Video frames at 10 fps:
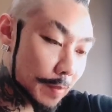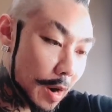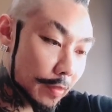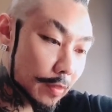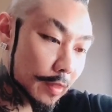
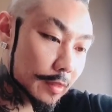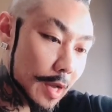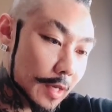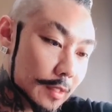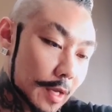But other than
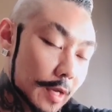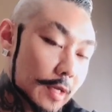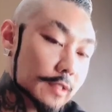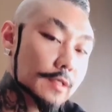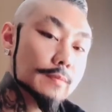that,
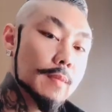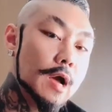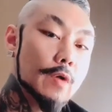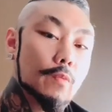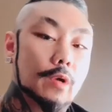I did
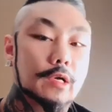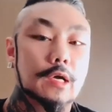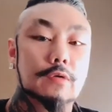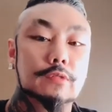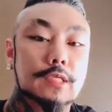my
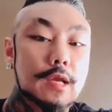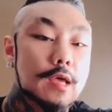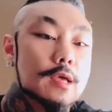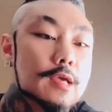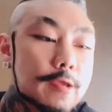workout
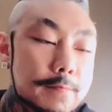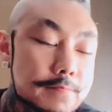today.